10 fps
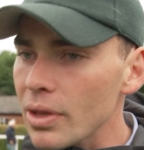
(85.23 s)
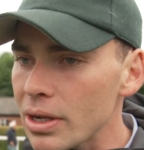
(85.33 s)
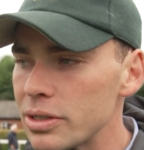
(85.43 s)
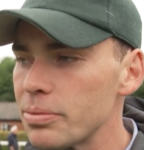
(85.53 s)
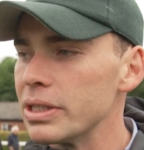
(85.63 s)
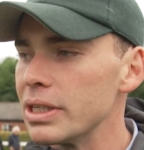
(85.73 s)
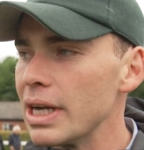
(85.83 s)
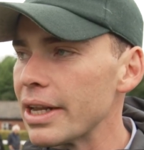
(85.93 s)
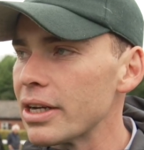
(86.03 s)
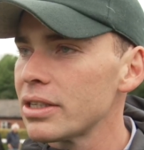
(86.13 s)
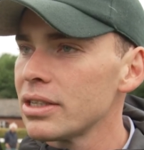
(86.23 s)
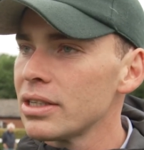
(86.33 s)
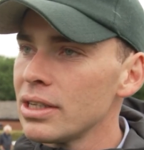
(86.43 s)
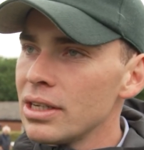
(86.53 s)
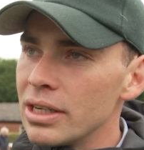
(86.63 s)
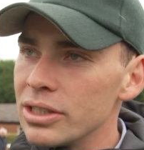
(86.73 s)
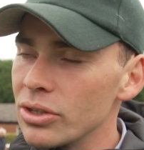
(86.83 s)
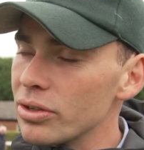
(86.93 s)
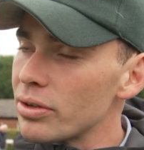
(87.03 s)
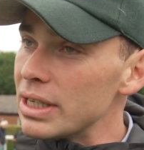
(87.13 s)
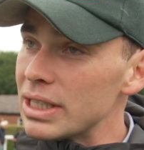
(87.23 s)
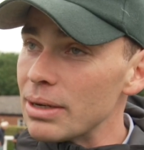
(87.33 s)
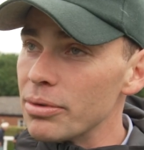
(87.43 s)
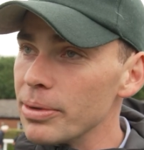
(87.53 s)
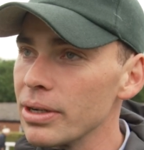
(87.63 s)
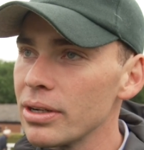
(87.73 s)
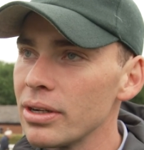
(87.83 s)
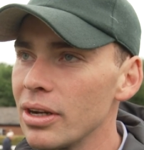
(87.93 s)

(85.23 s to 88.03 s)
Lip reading: He's pretty together. He's got a great temperament.